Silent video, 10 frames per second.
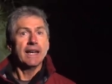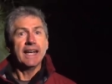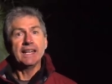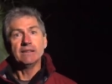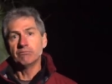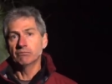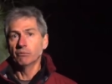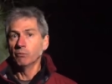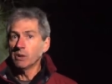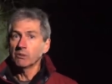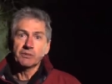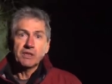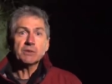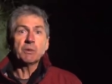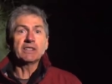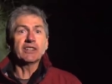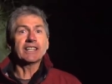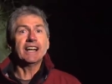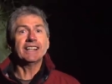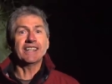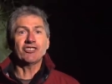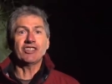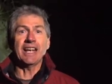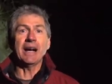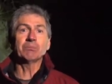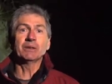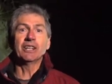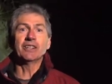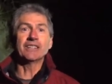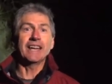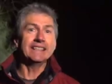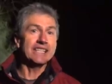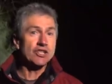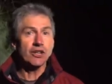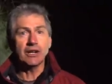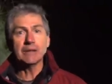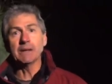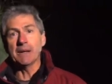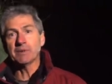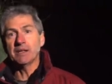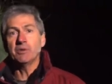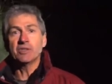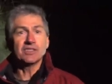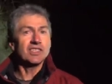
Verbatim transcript: And well, this week I can't actually upload any time lapse images.